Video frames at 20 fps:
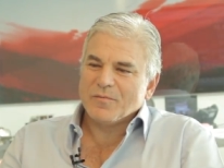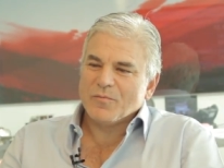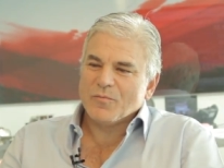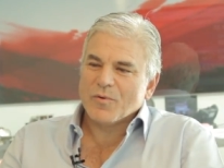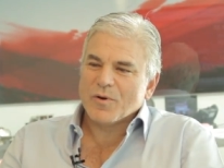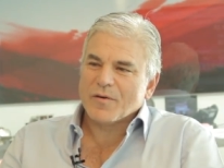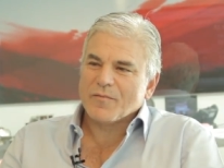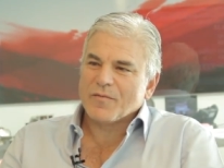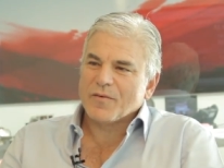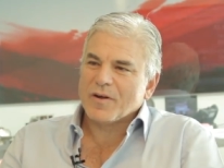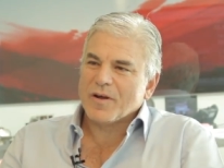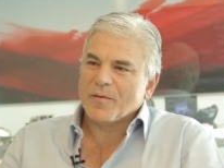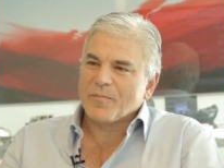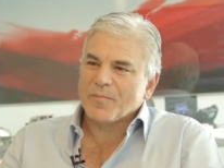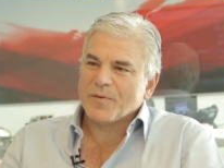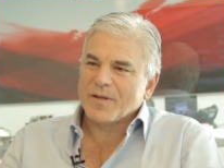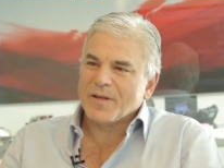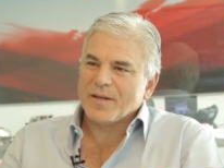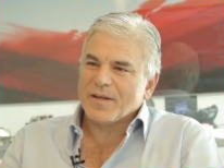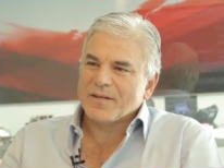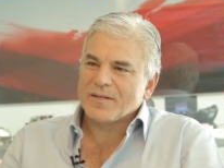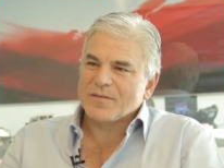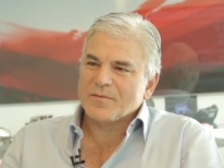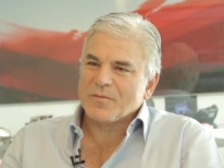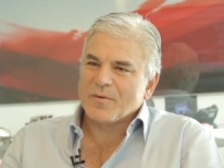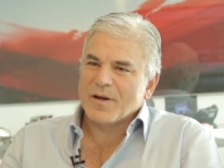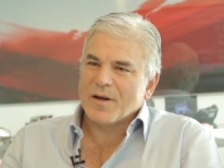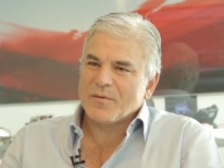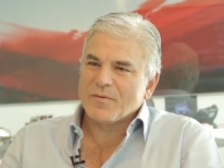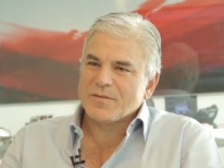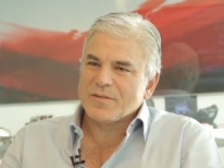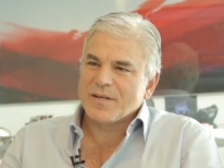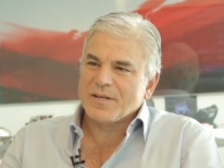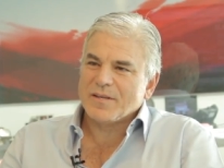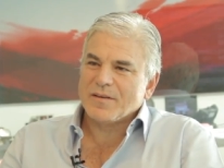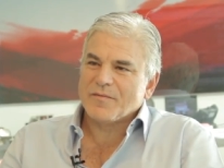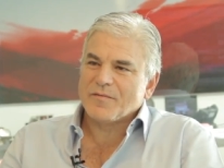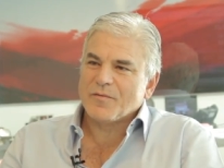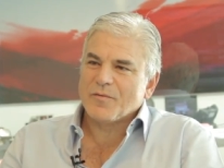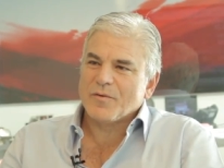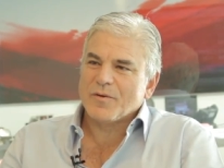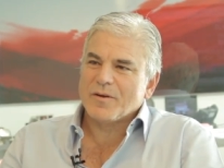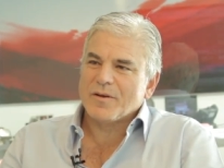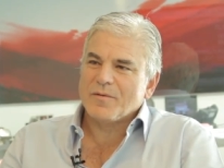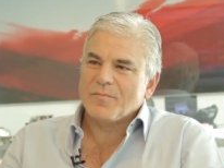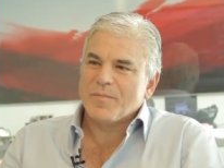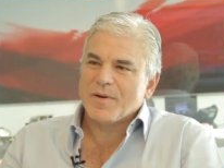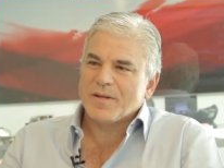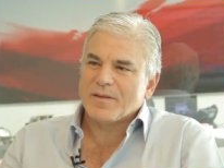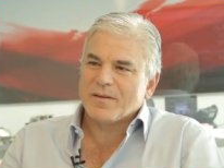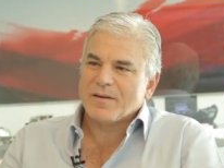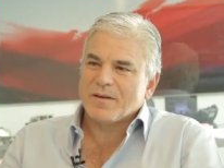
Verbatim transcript: work for a couple of years. I was a deferred admit